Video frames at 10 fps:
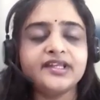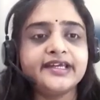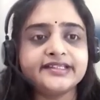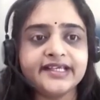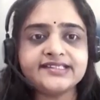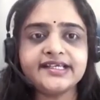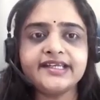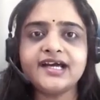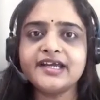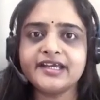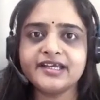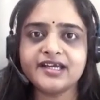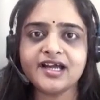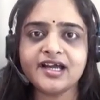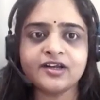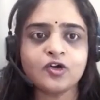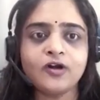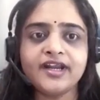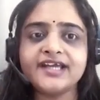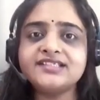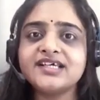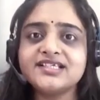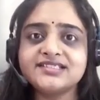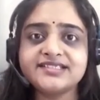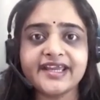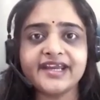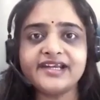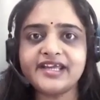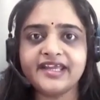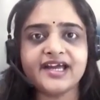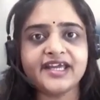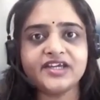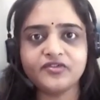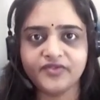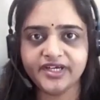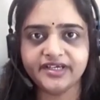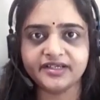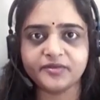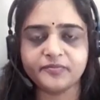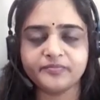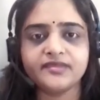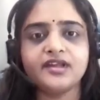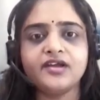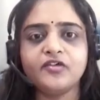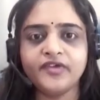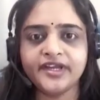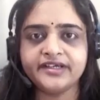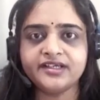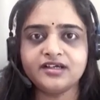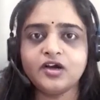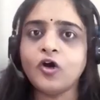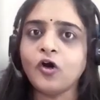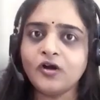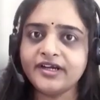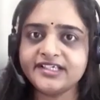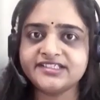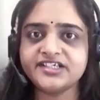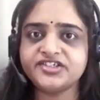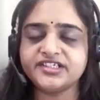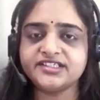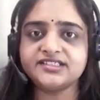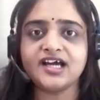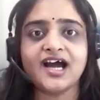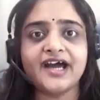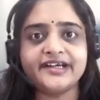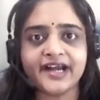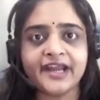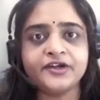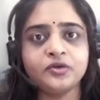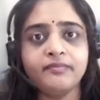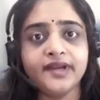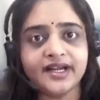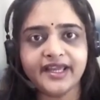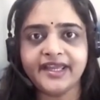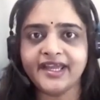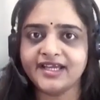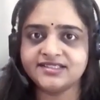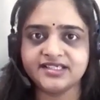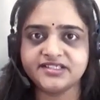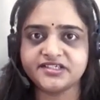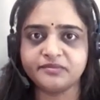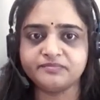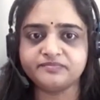this era are called as second AI winter where all researchers are try to build AI system.